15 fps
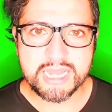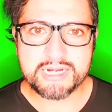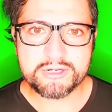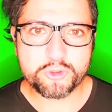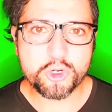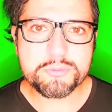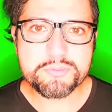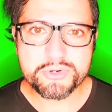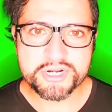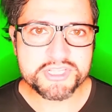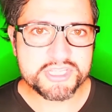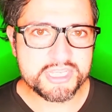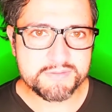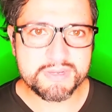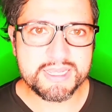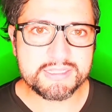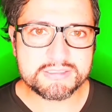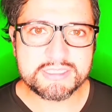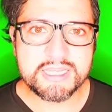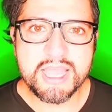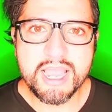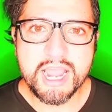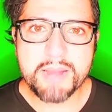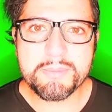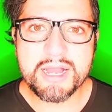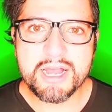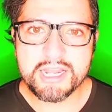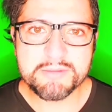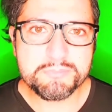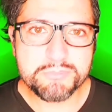and corporate events
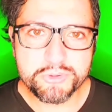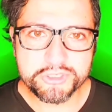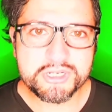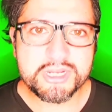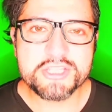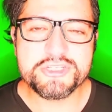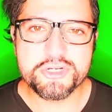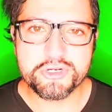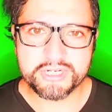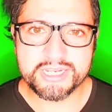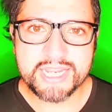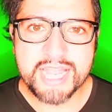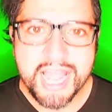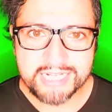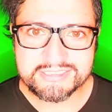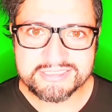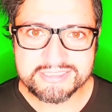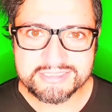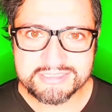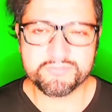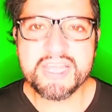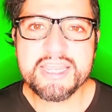have all booked juggling acts.